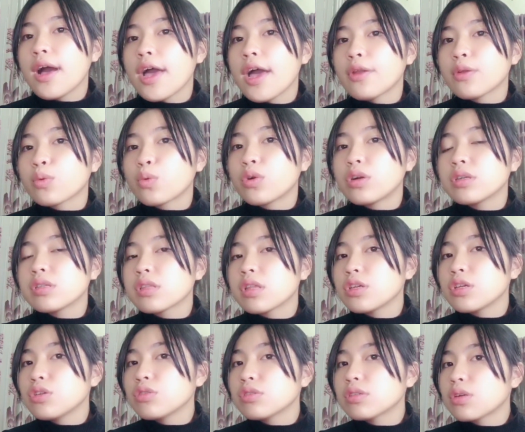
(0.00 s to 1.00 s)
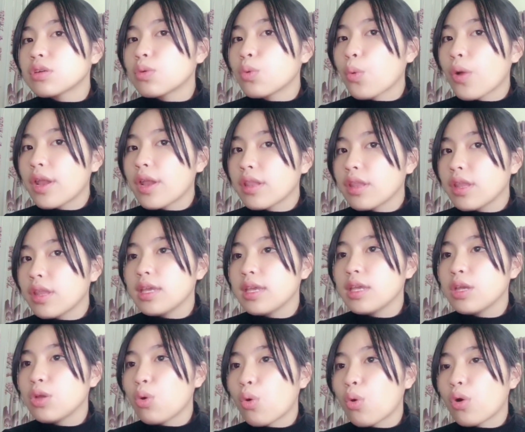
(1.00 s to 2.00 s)
and warn the user when
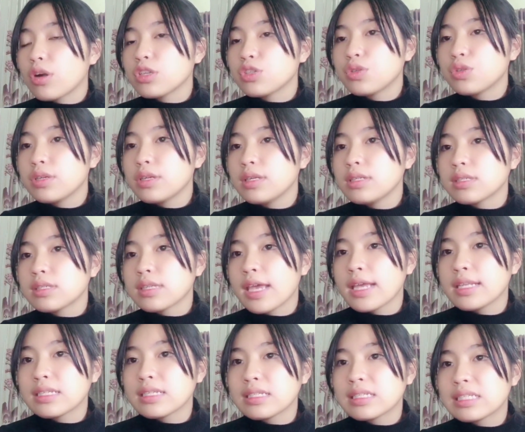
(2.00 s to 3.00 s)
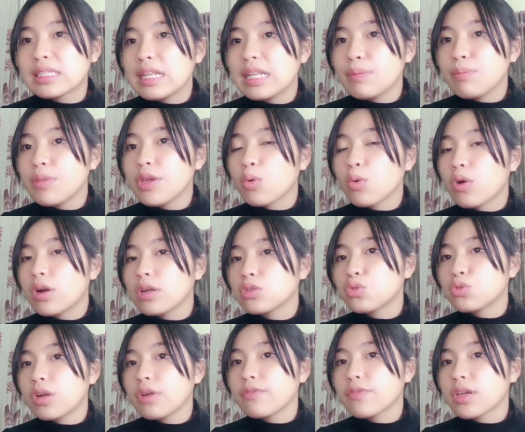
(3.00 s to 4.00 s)
he or she is getting sleepy while
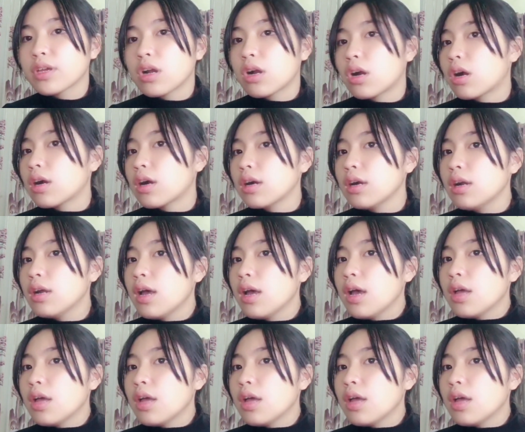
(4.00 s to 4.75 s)
driving car.